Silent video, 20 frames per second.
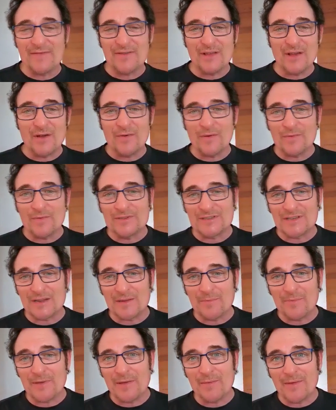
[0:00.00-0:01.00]
though
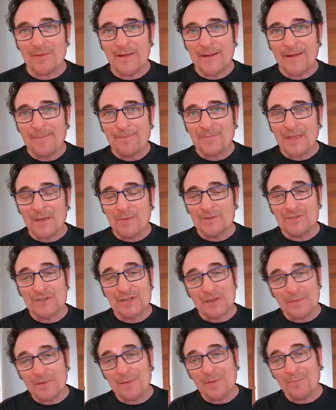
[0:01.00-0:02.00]
it was
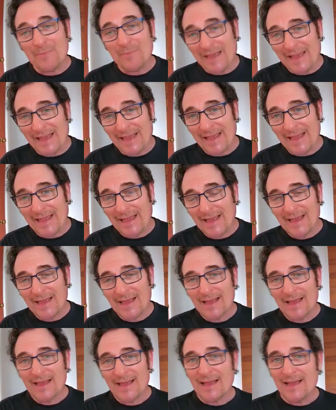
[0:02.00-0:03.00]
going to be me.
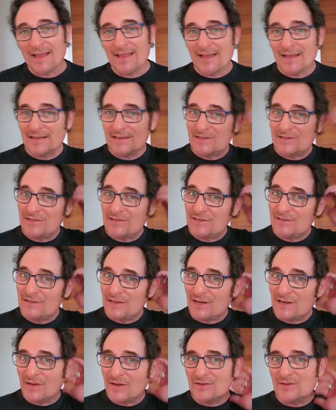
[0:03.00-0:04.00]
And then,
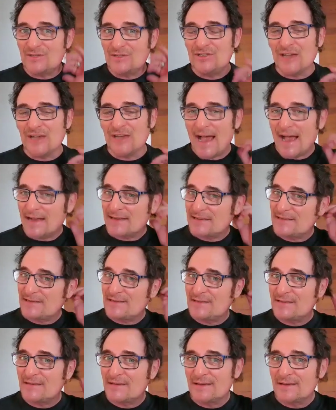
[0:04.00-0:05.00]
you know,
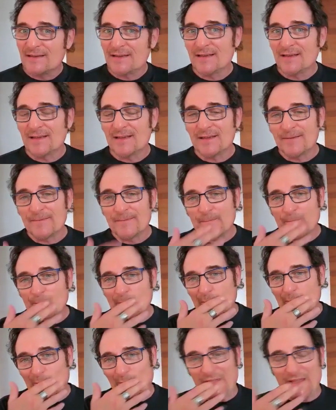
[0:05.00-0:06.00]
Jax
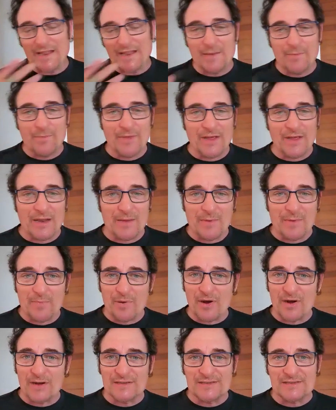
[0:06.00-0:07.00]
needed me to be
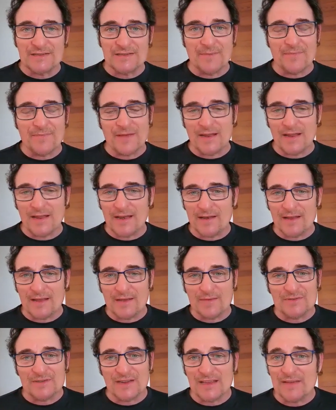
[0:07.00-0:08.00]
part of something and he
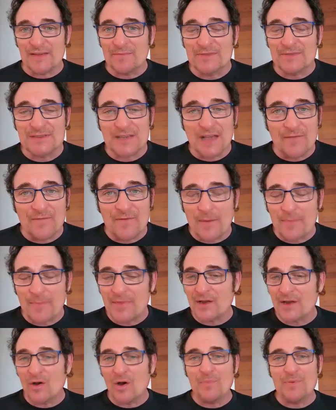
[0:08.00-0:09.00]
was going to give himself up. And
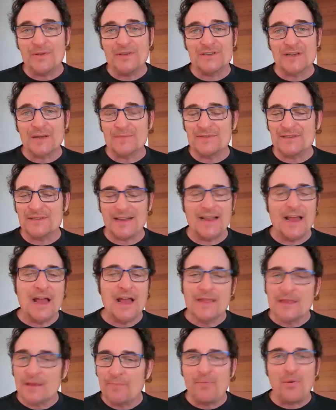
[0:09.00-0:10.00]
then Opie jumps in.
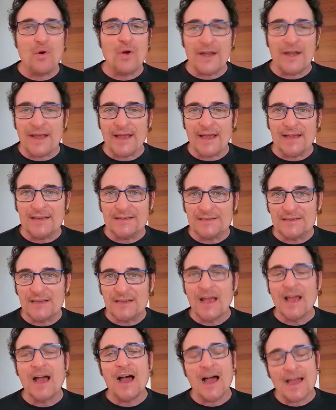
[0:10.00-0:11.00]
The point is,
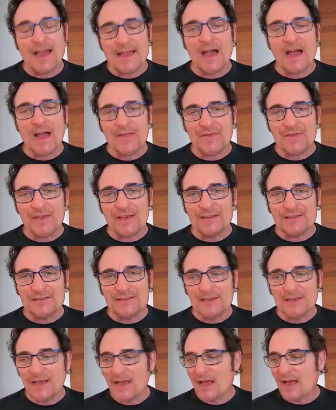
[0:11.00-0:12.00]
I got
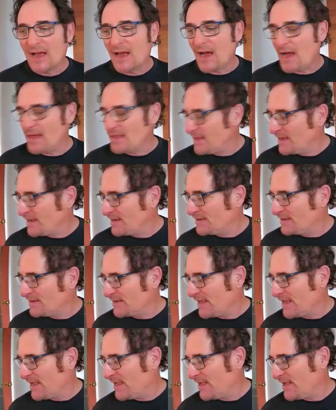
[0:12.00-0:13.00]
this, I think, is
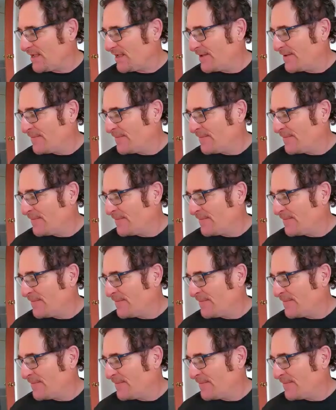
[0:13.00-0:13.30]
a